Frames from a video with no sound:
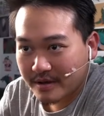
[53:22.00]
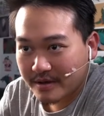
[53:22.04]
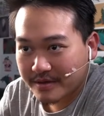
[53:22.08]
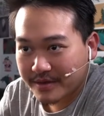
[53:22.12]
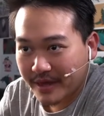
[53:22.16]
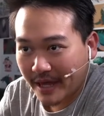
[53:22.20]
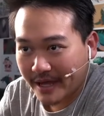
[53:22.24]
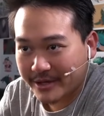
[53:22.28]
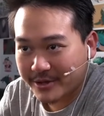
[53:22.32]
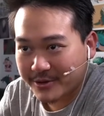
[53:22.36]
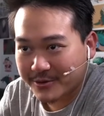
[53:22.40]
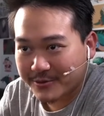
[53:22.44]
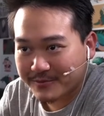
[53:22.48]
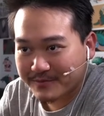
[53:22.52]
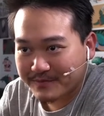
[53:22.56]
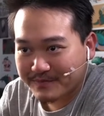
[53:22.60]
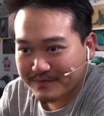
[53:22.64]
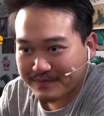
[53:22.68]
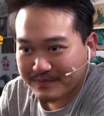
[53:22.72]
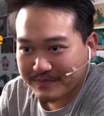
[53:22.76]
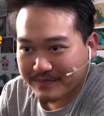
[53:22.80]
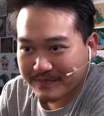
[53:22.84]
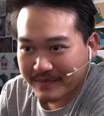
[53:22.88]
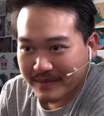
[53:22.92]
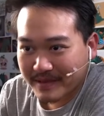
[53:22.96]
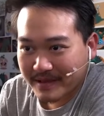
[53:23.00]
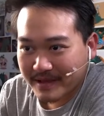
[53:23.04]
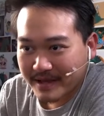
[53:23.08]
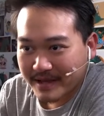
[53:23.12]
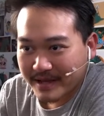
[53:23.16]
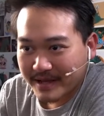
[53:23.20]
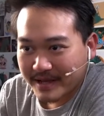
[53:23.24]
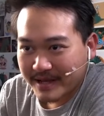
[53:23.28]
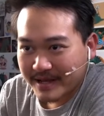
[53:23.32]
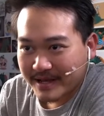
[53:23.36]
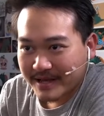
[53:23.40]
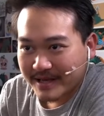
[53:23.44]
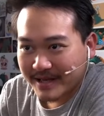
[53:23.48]
Thank you.
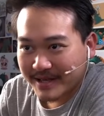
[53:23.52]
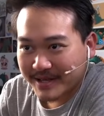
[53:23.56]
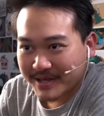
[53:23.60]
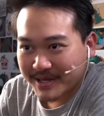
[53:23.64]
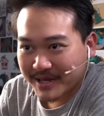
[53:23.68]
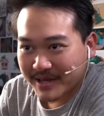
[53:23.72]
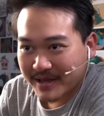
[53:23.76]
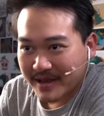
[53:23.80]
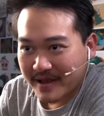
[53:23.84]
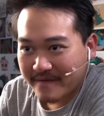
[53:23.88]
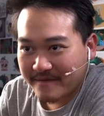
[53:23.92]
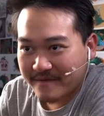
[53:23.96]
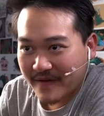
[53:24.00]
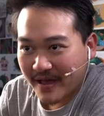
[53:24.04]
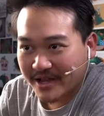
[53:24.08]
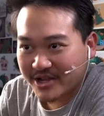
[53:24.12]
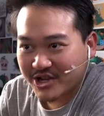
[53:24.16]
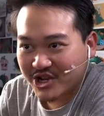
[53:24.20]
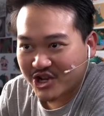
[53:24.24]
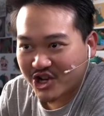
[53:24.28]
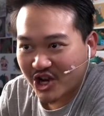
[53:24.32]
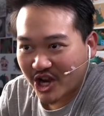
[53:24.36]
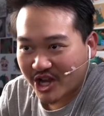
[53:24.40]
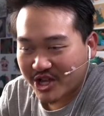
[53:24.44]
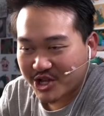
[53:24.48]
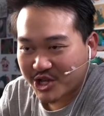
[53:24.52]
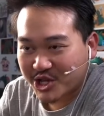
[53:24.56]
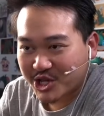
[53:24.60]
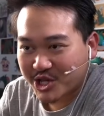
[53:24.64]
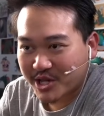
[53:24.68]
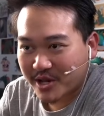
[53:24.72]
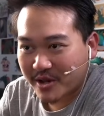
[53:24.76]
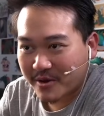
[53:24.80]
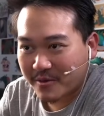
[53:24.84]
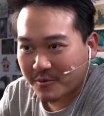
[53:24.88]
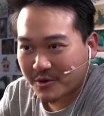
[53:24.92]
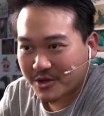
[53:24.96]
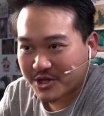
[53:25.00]
Let's see. Vengeance
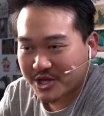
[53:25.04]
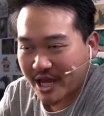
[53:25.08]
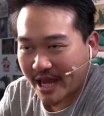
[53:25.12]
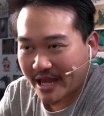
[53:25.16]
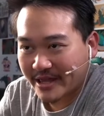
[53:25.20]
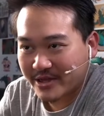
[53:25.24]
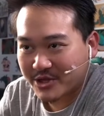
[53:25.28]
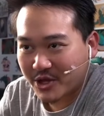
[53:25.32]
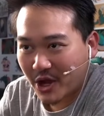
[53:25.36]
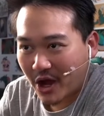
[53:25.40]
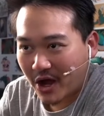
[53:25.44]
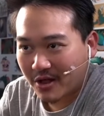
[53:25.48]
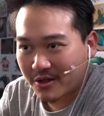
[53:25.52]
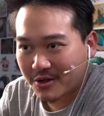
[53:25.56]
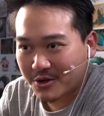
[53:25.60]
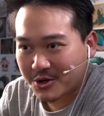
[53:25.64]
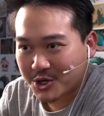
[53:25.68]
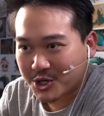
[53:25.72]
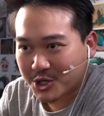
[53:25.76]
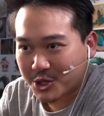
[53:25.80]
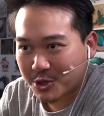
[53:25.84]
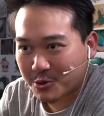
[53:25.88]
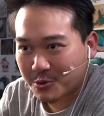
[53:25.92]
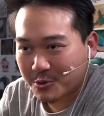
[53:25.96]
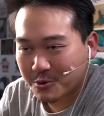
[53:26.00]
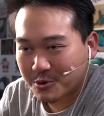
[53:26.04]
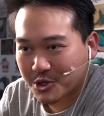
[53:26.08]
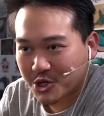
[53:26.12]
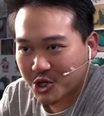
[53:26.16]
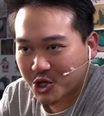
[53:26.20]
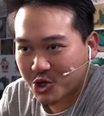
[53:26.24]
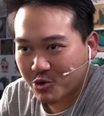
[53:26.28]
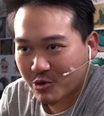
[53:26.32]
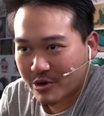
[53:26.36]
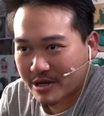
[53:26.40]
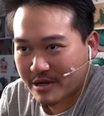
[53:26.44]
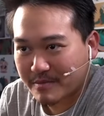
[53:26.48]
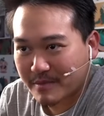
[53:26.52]
with $10 through the
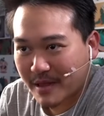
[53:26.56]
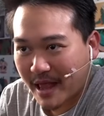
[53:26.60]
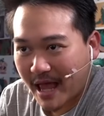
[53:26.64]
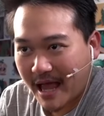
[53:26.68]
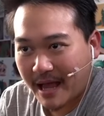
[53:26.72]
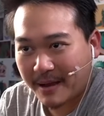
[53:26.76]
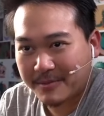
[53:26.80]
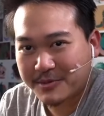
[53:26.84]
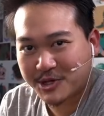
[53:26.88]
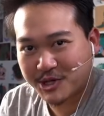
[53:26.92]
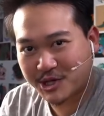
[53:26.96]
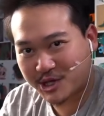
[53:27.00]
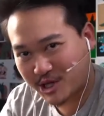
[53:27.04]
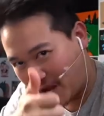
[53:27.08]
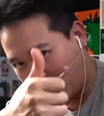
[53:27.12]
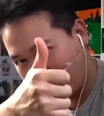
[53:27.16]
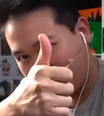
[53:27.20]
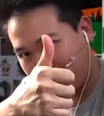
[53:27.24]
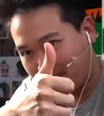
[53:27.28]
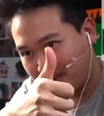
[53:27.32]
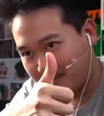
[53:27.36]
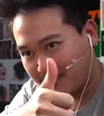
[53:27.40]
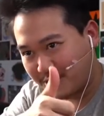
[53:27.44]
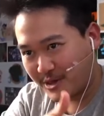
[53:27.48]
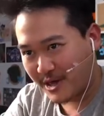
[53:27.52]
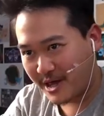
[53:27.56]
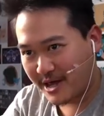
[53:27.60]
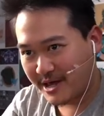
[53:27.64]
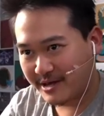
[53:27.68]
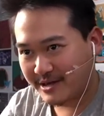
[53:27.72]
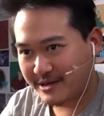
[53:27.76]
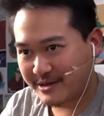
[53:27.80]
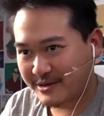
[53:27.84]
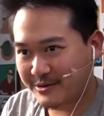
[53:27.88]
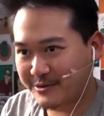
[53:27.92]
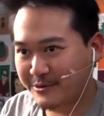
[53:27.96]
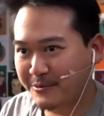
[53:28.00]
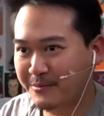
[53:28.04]
Streamlabs. Double
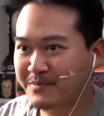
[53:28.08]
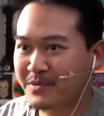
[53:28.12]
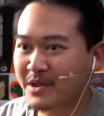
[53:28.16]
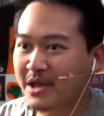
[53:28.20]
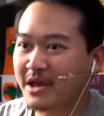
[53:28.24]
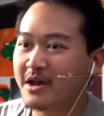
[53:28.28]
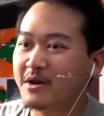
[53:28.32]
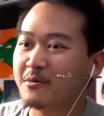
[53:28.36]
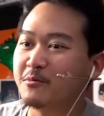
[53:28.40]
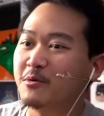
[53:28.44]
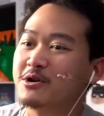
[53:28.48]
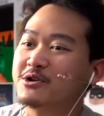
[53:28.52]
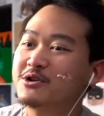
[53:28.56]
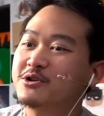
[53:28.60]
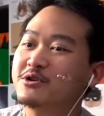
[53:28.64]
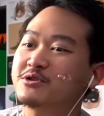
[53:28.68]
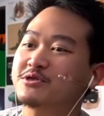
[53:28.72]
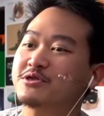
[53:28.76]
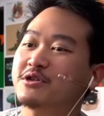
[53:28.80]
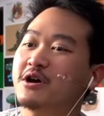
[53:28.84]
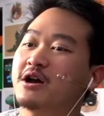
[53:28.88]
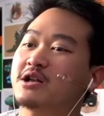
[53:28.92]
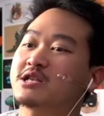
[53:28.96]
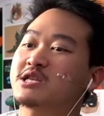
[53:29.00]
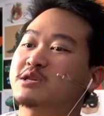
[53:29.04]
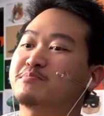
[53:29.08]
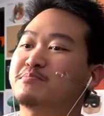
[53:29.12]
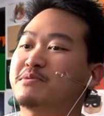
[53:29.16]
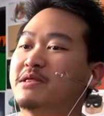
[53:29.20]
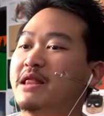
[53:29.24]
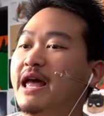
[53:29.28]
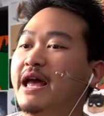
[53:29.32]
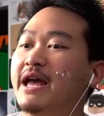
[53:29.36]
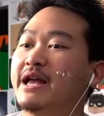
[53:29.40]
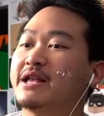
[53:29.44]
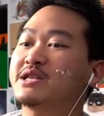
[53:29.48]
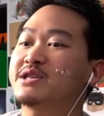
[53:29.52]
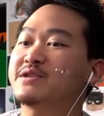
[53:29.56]
thank you. What are your thoughts,
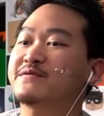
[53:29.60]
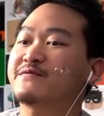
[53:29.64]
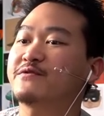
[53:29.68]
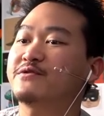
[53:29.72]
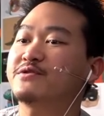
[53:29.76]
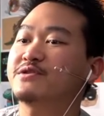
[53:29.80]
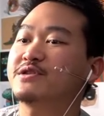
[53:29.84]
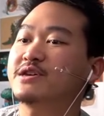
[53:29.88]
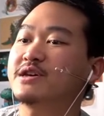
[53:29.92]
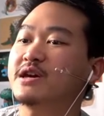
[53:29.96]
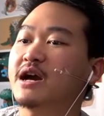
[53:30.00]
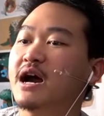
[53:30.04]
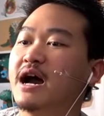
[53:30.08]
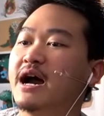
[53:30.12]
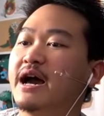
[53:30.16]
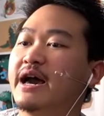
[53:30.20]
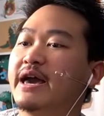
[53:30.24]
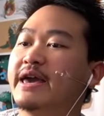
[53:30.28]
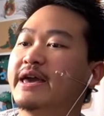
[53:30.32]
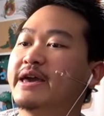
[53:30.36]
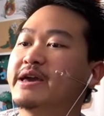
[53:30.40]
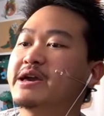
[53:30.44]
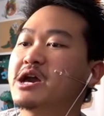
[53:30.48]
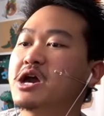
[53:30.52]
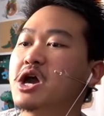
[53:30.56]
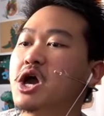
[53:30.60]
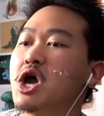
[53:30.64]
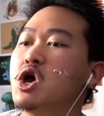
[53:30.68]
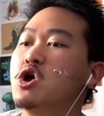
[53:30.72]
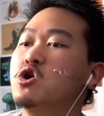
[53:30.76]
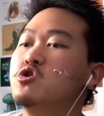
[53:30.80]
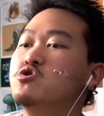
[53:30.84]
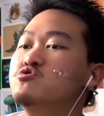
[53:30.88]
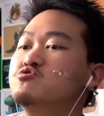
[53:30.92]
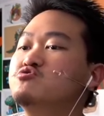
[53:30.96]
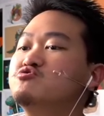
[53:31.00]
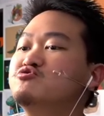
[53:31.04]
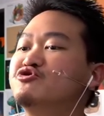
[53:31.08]
plans for the
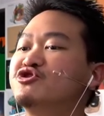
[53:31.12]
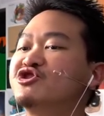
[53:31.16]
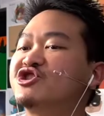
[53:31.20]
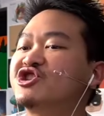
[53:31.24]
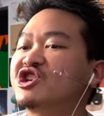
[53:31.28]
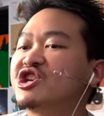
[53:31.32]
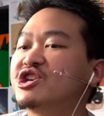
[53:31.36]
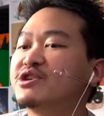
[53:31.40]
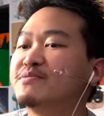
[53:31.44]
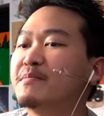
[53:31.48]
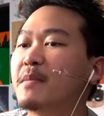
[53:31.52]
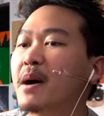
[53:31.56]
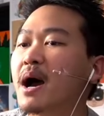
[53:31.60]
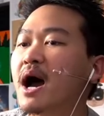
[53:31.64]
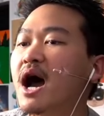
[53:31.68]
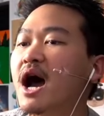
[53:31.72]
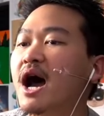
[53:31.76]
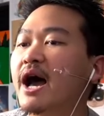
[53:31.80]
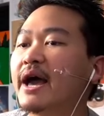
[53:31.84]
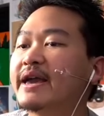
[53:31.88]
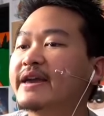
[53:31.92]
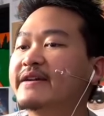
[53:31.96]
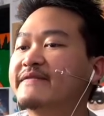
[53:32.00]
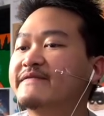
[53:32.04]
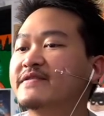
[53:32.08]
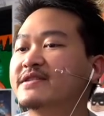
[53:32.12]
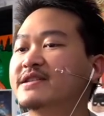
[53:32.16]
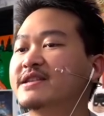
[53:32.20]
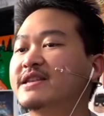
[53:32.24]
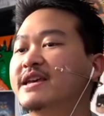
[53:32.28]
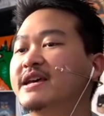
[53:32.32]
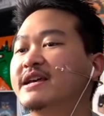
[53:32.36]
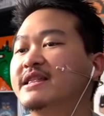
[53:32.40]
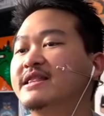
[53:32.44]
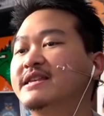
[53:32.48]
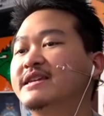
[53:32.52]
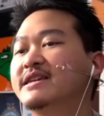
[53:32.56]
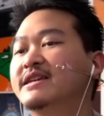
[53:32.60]
Aoshima
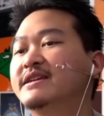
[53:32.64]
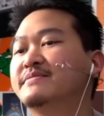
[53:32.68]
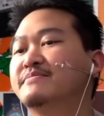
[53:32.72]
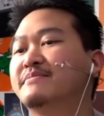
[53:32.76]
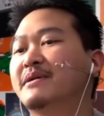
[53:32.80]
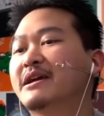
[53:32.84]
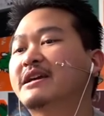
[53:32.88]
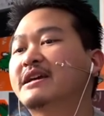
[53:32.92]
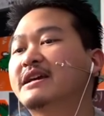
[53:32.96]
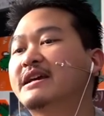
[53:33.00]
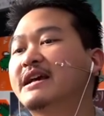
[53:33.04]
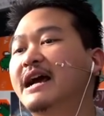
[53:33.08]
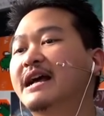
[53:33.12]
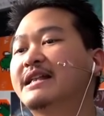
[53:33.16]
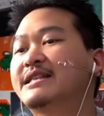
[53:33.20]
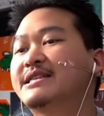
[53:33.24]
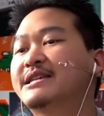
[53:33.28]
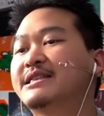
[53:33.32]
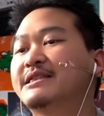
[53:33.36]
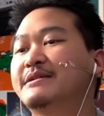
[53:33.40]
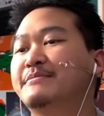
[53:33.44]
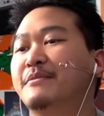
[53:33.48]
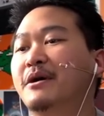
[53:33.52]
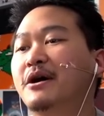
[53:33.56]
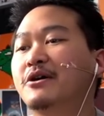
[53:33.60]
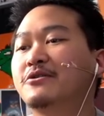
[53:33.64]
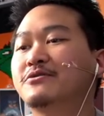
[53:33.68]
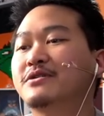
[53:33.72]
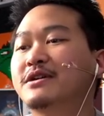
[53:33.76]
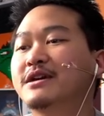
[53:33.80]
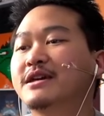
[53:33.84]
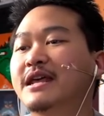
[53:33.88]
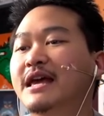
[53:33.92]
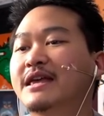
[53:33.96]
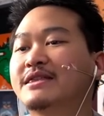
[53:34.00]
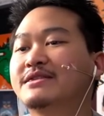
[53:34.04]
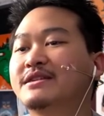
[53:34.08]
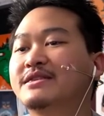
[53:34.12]
Evangelion Mecha Godzilla model
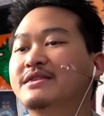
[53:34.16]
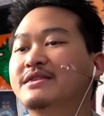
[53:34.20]
kit and the